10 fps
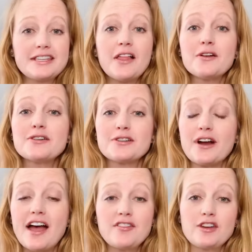Sellers
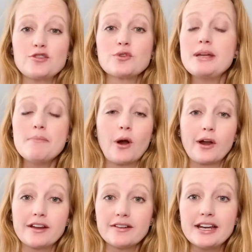are having a dream
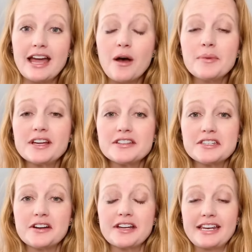market right now
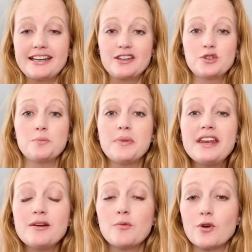because they're getting into
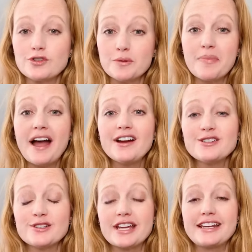bidding wars or
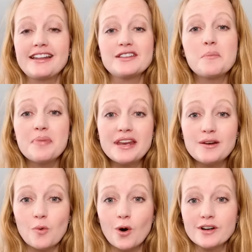buyers are getting into
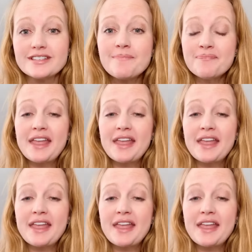bidding wars